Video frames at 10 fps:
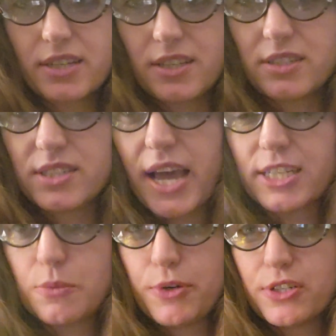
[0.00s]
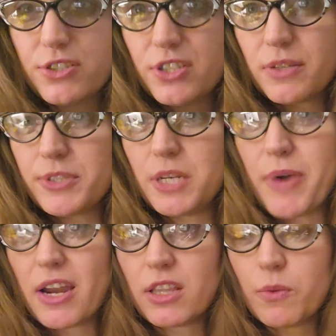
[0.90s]
these textbooks you can read
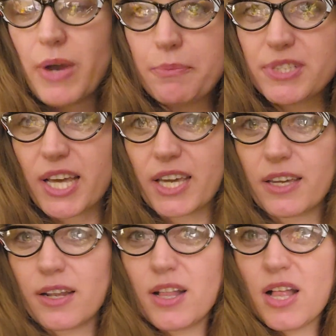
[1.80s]
about on the website.